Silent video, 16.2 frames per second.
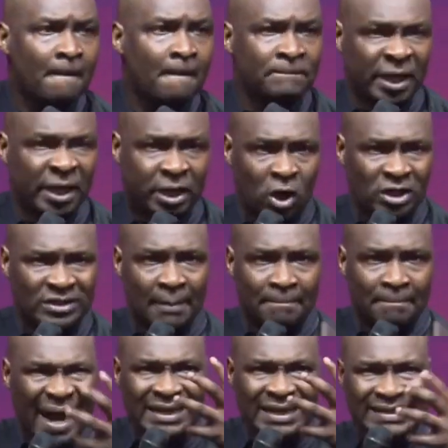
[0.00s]
Because the
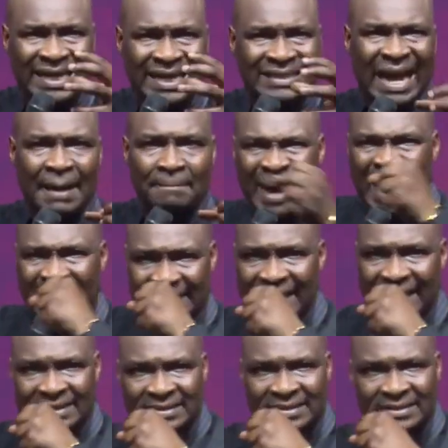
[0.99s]
mindsets are
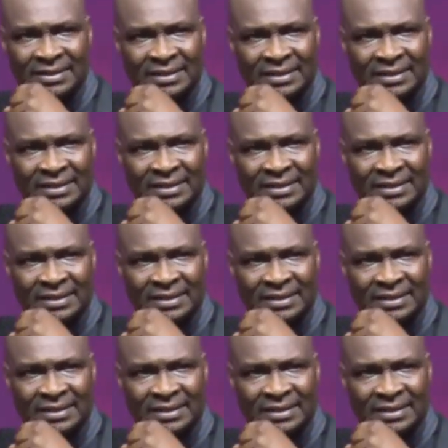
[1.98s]
magnets.